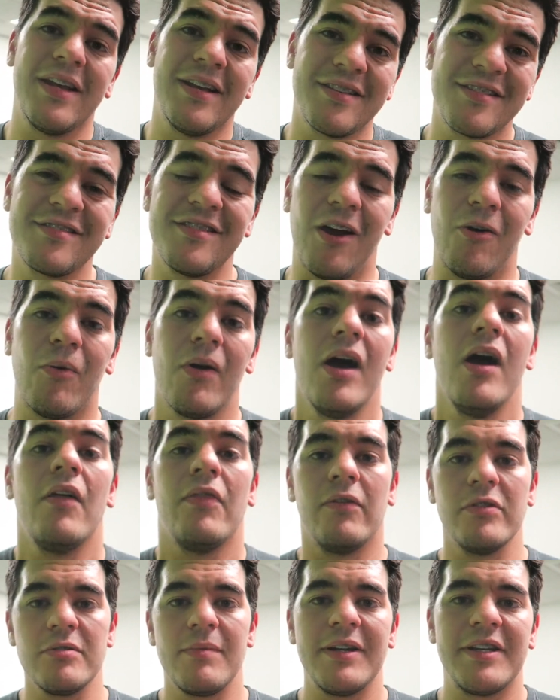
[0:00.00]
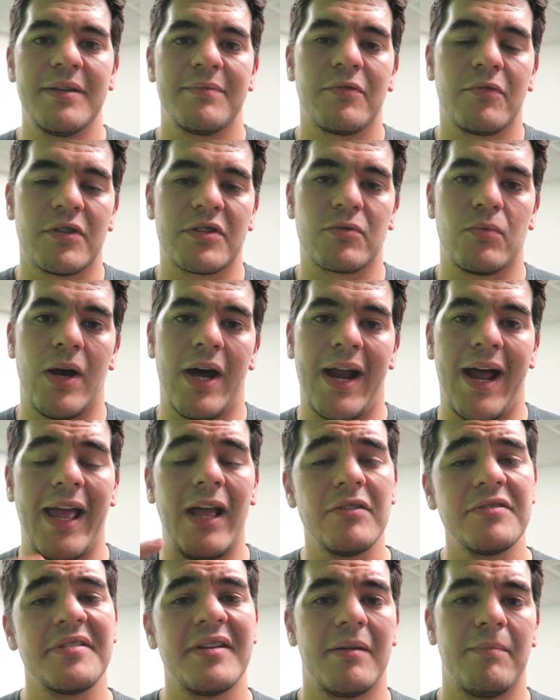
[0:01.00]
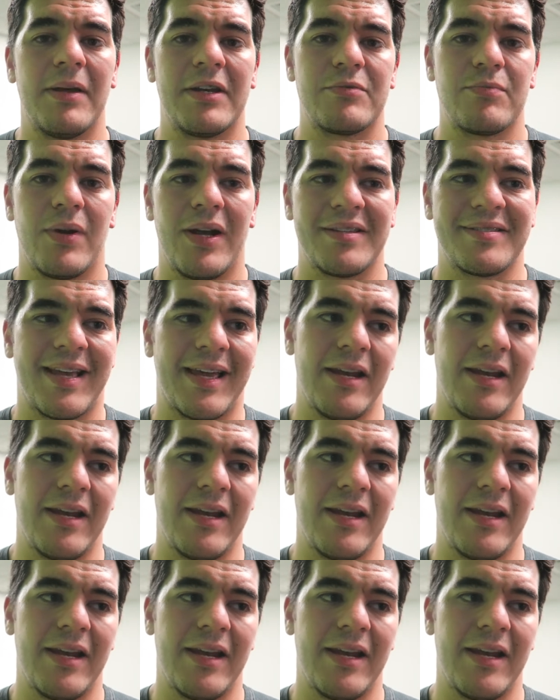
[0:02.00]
So those are my tips for the squat. I also did bench press.